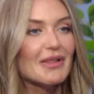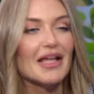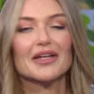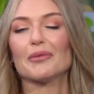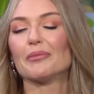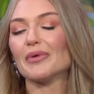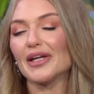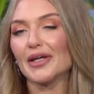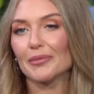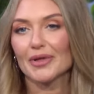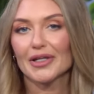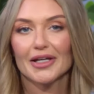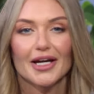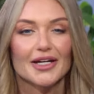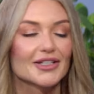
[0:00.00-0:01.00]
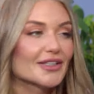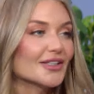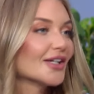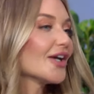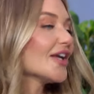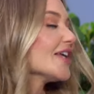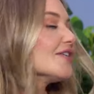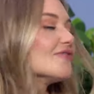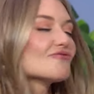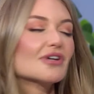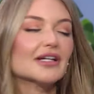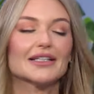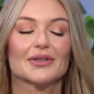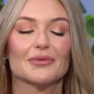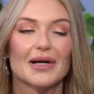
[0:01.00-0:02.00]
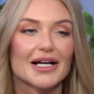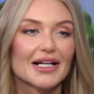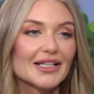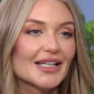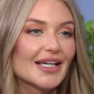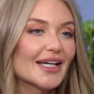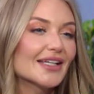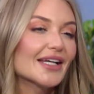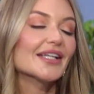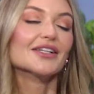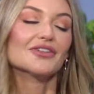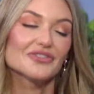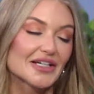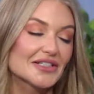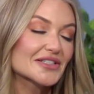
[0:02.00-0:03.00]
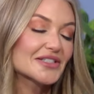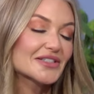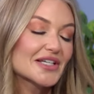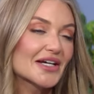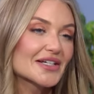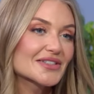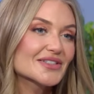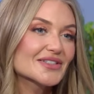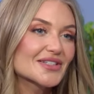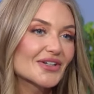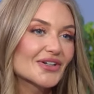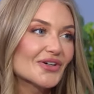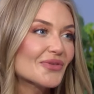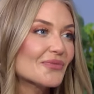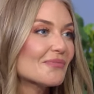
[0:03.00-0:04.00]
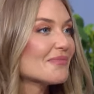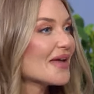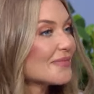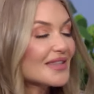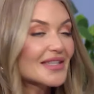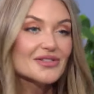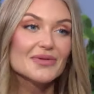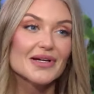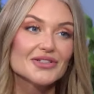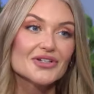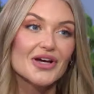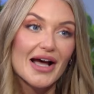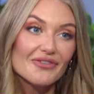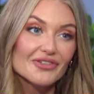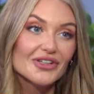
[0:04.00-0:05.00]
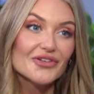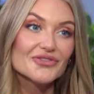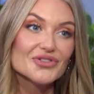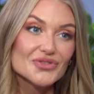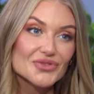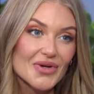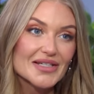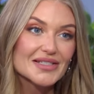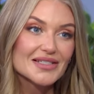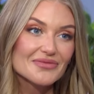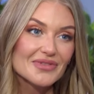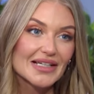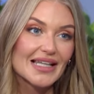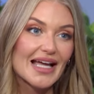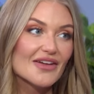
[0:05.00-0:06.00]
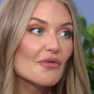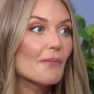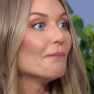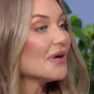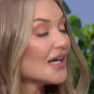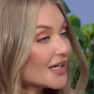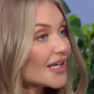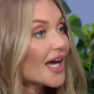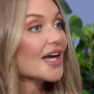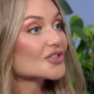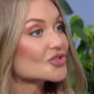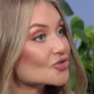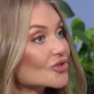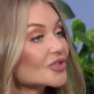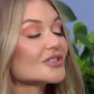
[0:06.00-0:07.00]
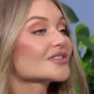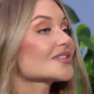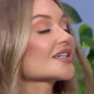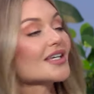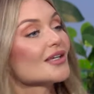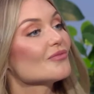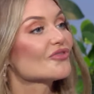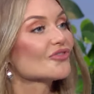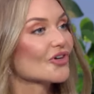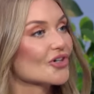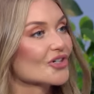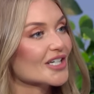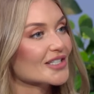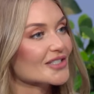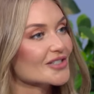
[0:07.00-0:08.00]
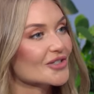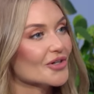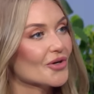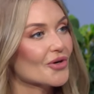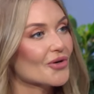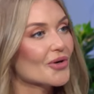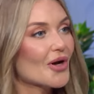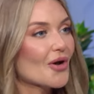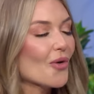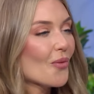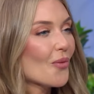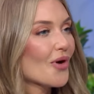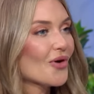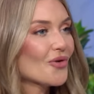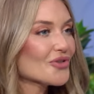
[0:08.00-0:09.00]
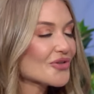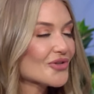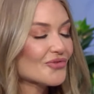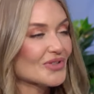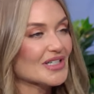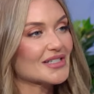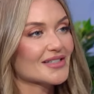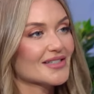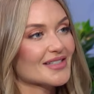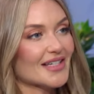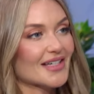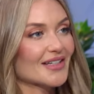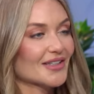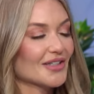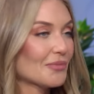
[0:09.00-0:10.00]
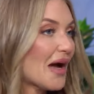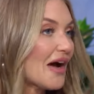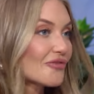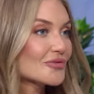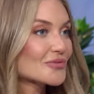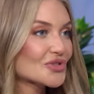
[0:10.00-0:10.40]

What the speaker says: like a baby. I eat really well, and I love exercise. So maybe that's why I don't have a lot of stress in my life. But I struggle to keep focus. So What other reasons that, apart from